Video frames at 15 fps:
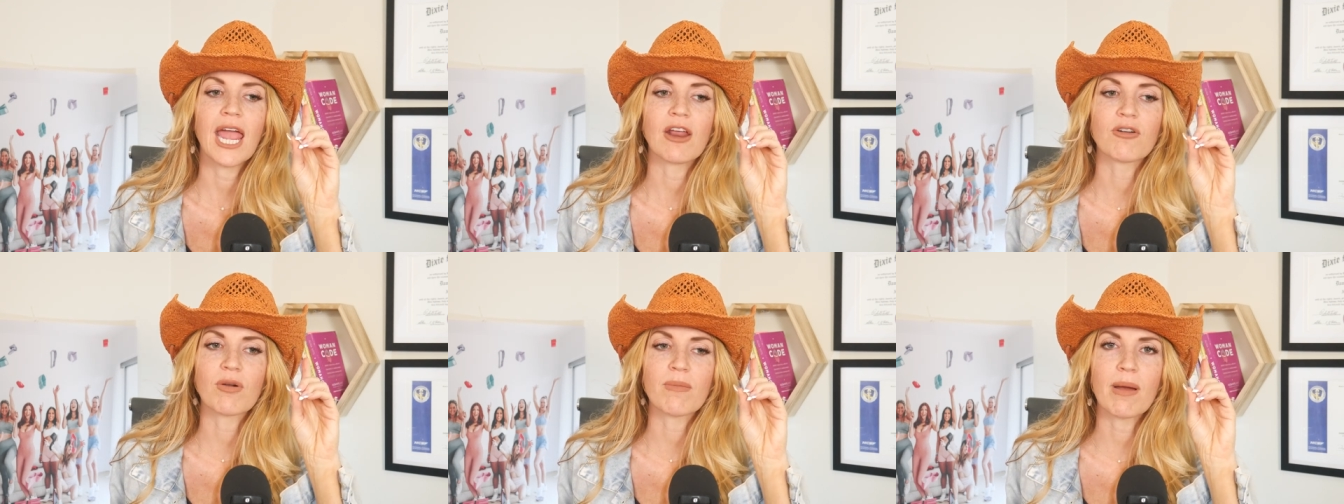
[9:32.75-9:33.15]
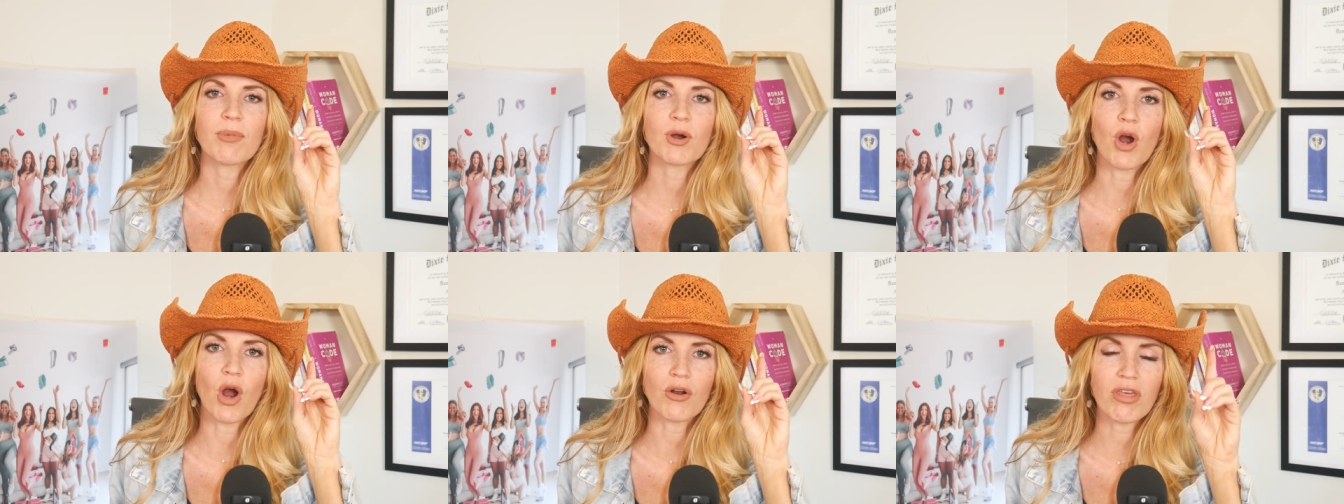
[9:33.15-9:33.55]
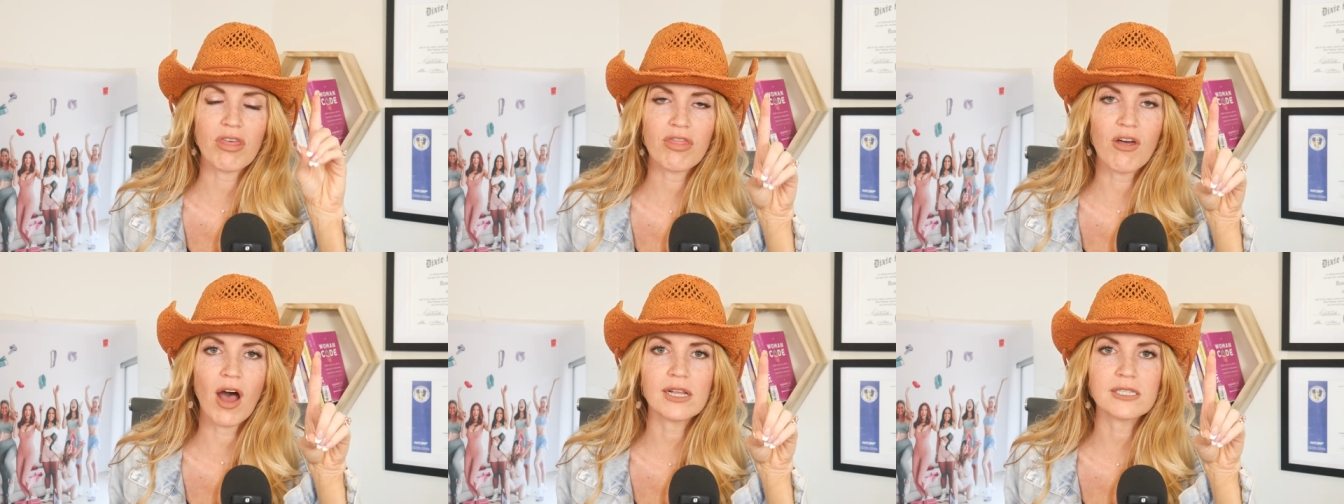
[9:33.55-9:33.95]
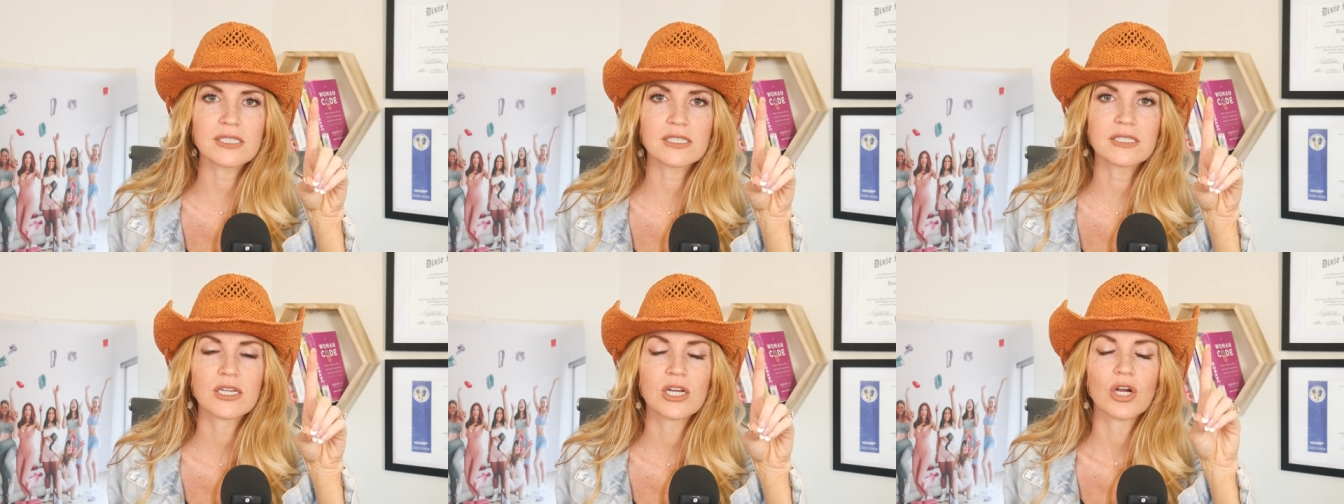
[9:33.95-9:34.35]
and remember our
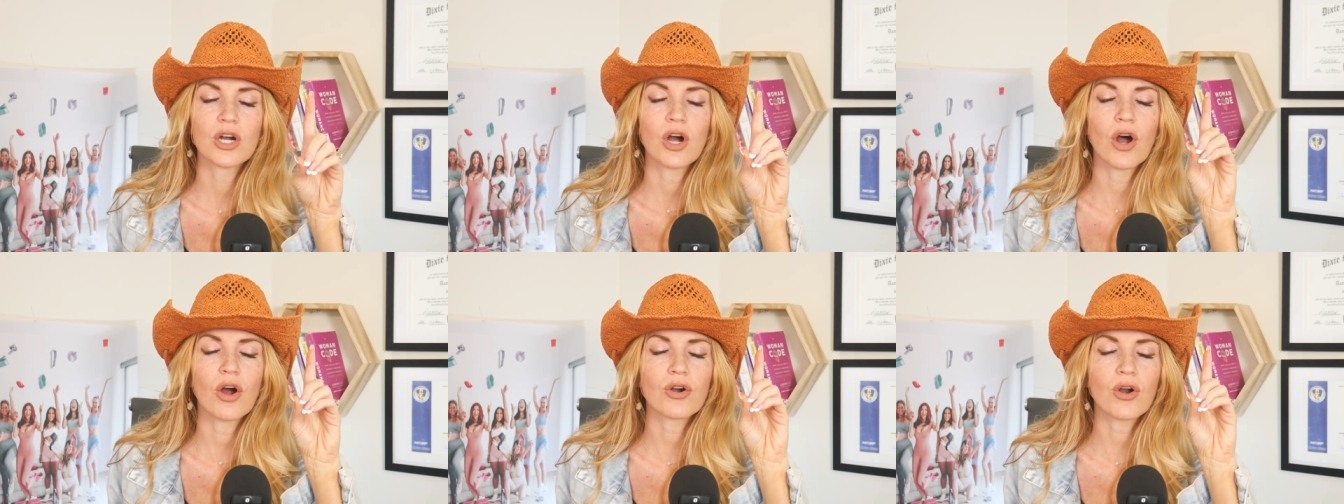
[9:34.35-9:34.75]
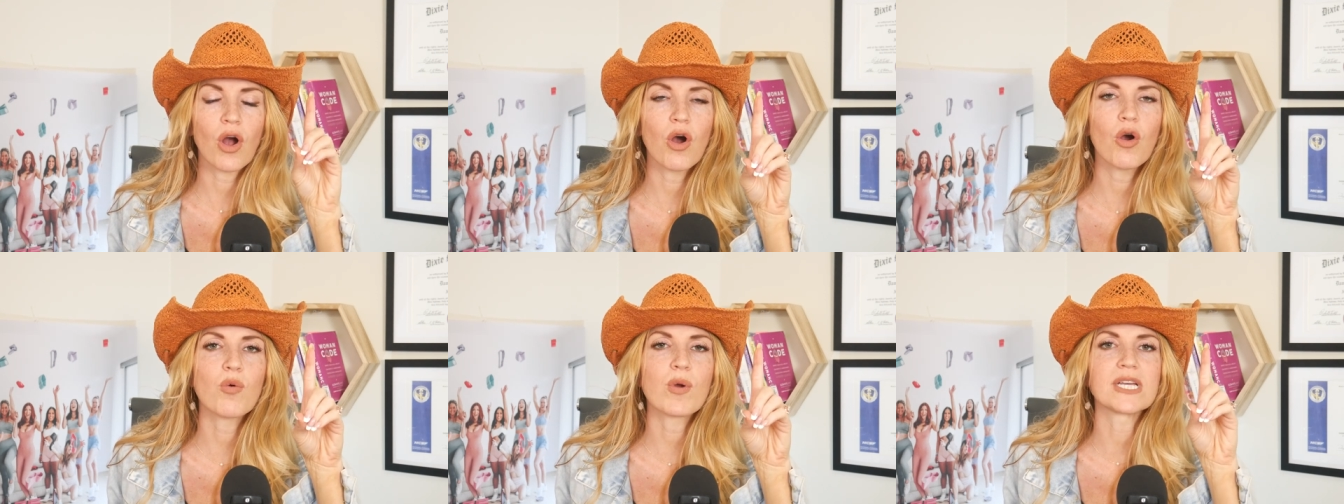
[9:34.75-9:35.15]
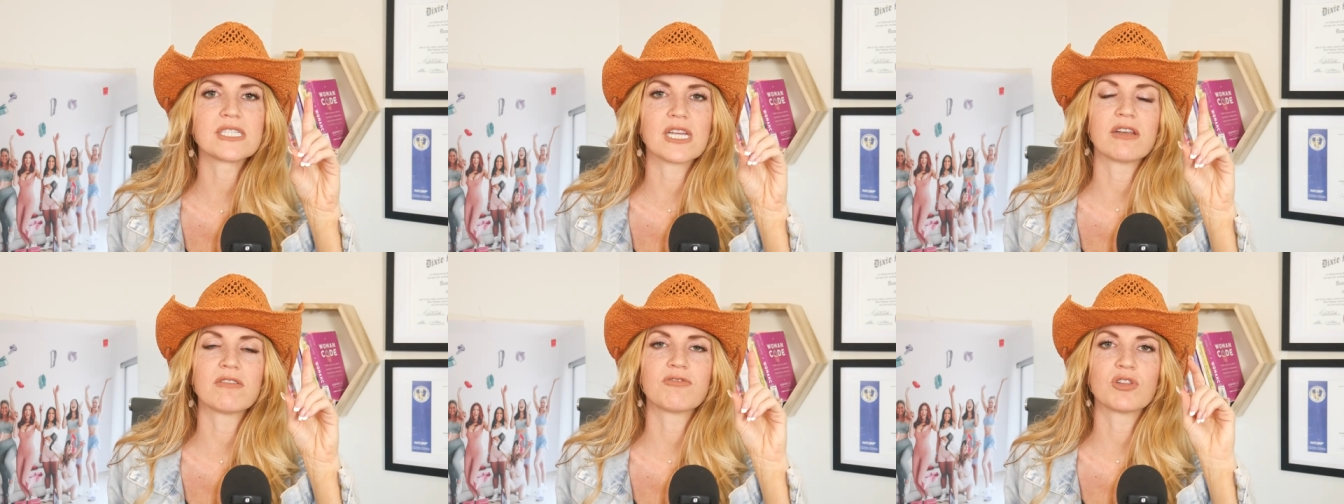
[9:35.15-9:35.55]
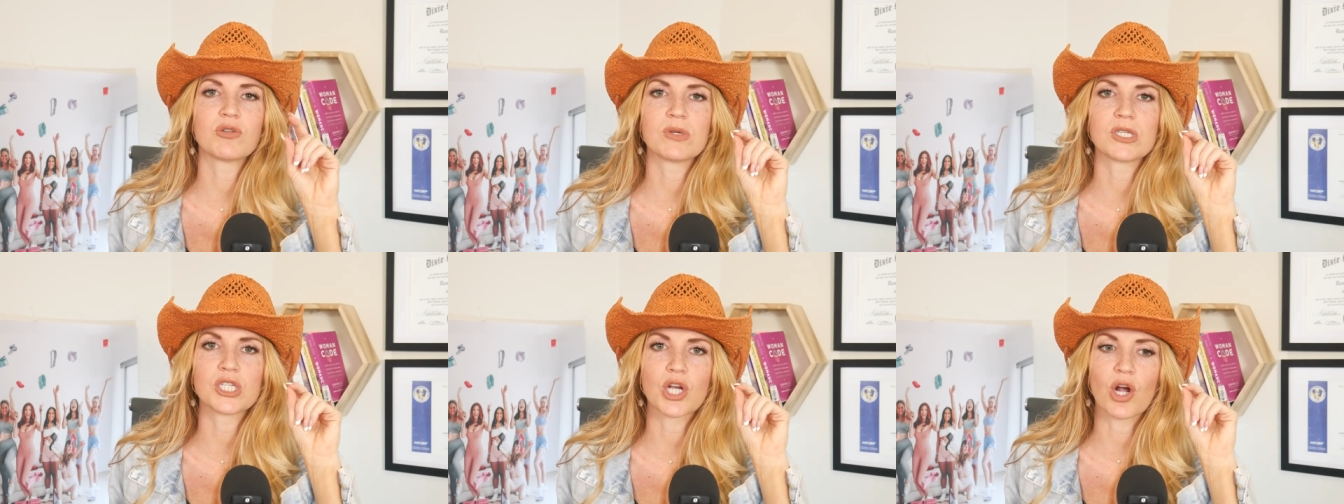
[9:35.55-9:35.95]
thoughts are always
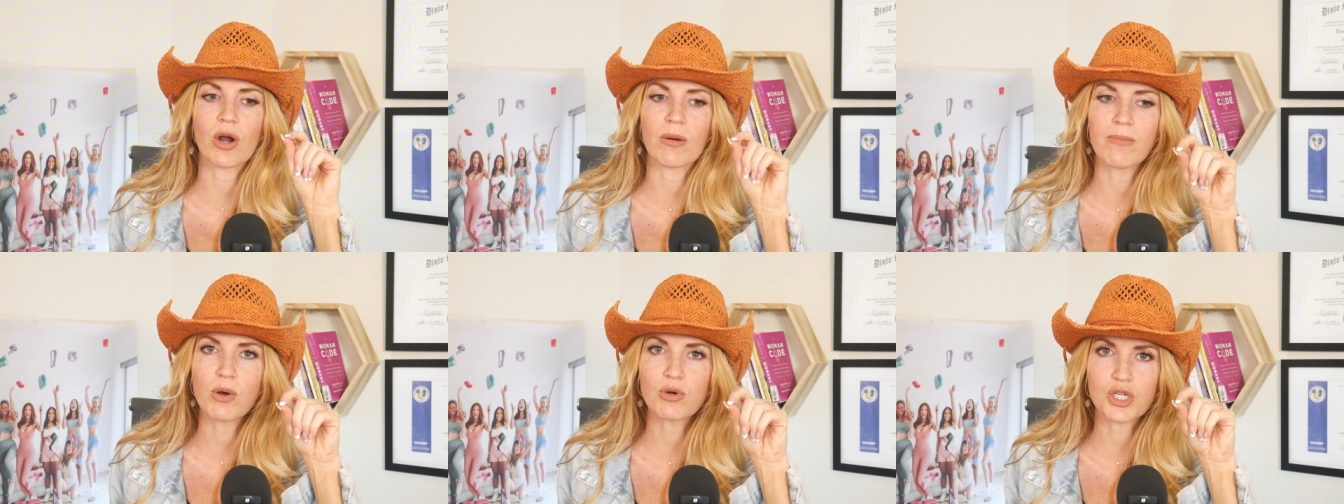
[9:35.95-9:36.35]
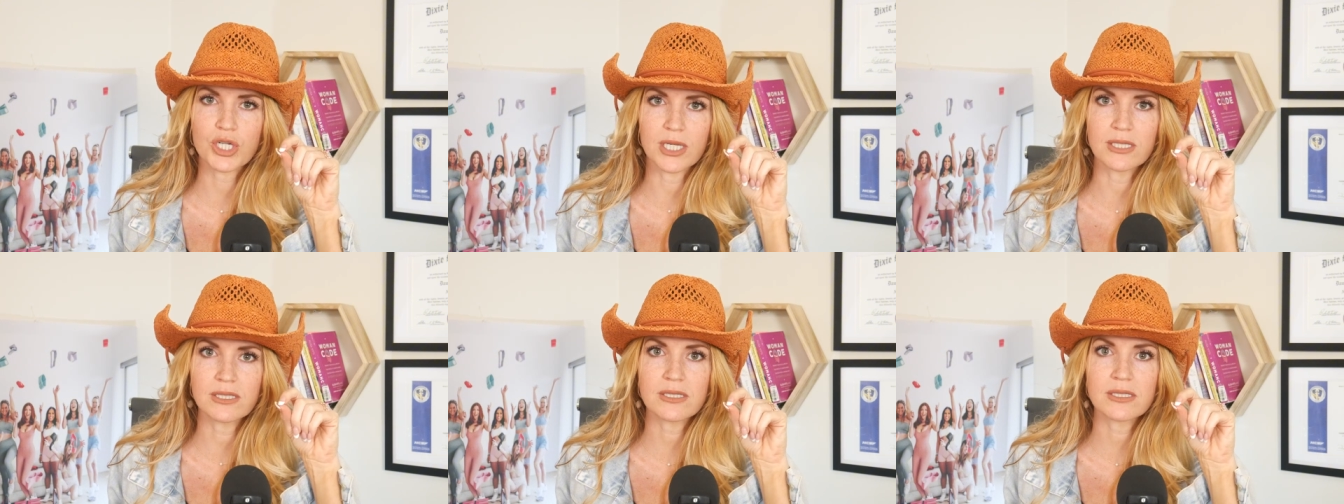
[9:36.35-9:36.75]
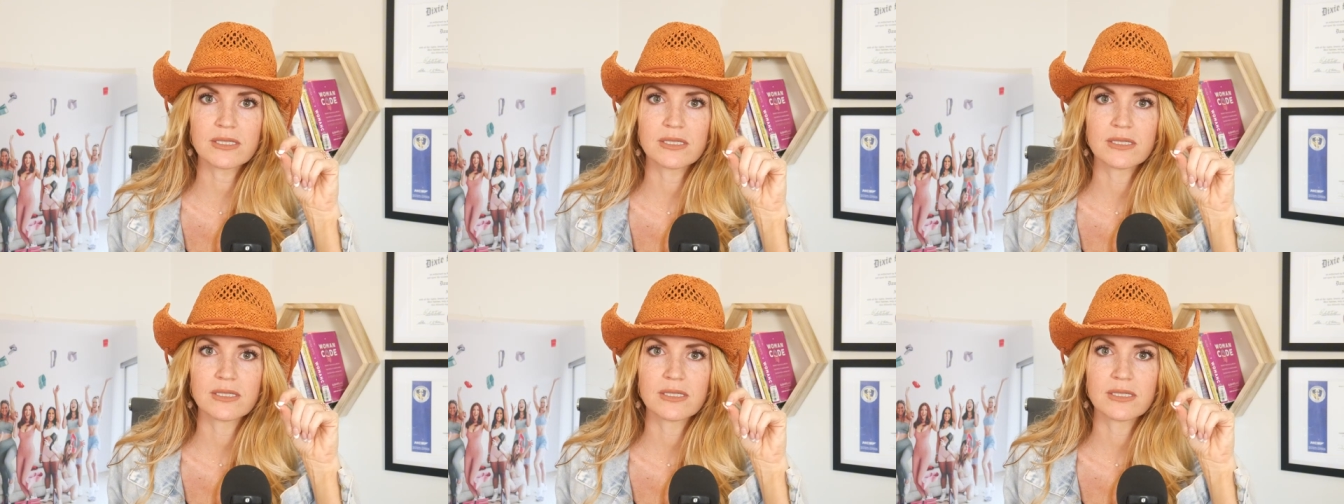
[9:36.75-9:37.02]
influencing our emotions.